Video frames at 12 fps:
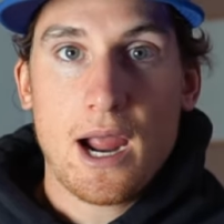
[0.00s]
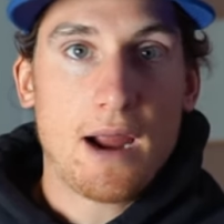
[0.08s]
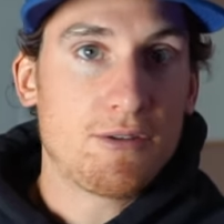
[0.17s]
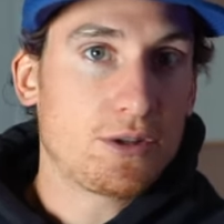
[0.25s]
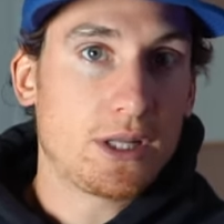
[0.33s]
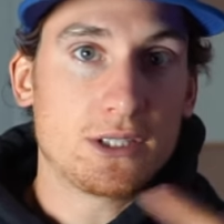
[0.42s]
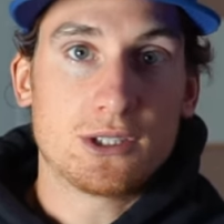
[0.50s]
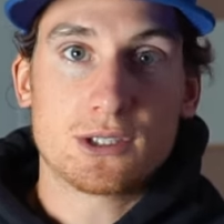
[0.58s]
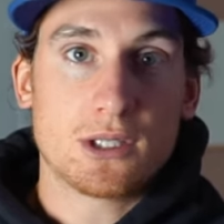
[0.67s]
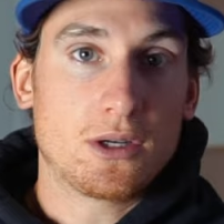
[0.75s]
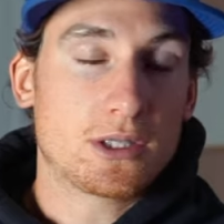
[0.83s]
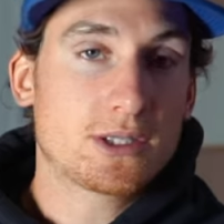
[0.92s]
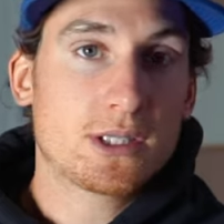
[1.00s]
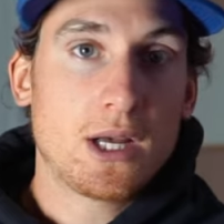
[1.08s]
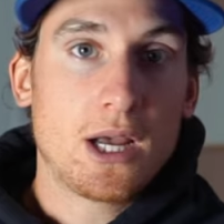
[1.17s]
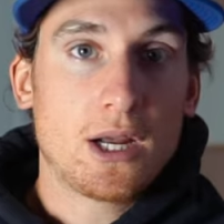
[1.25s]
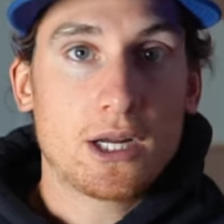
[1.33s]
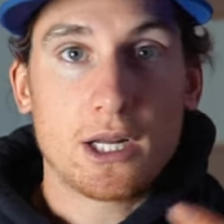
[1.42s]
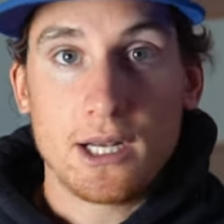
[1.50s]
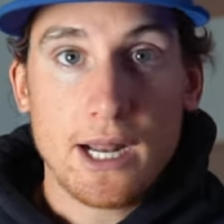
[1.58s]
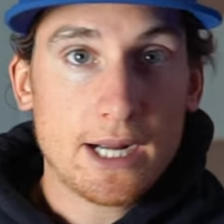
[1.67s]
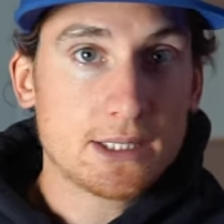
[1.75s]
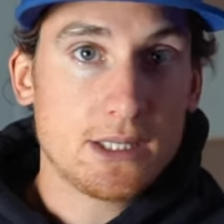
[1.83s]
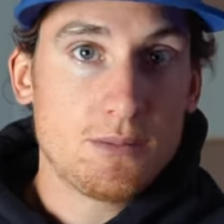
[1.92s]
everything just looks
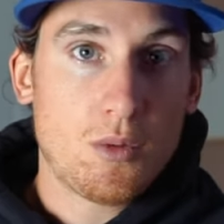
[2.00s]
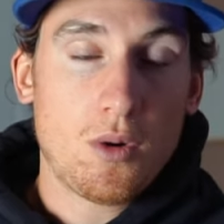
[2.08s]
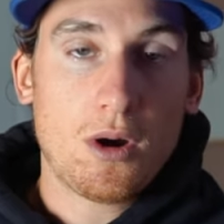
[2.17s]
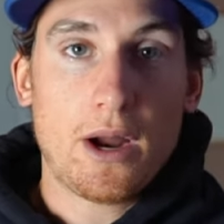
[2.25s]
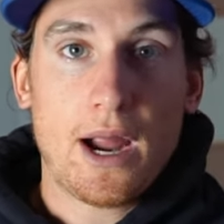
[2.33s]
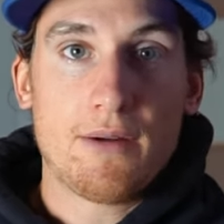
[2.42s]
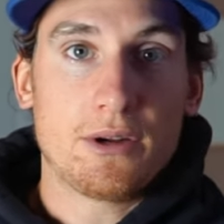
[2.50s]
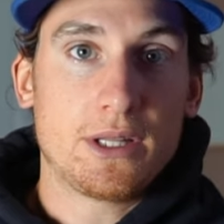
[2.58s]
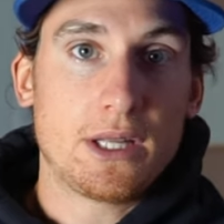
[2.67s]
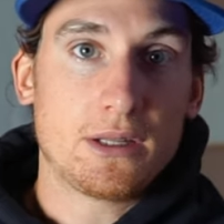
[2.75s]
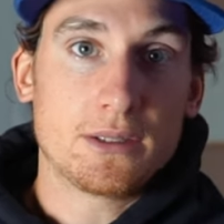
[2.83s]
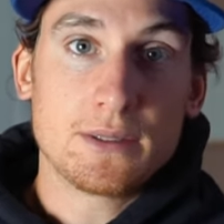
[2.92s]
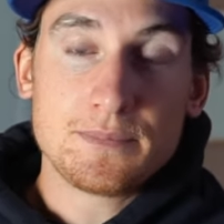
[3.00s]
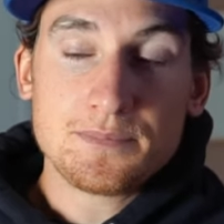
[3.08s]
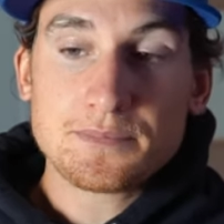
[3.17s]
connected more, everything.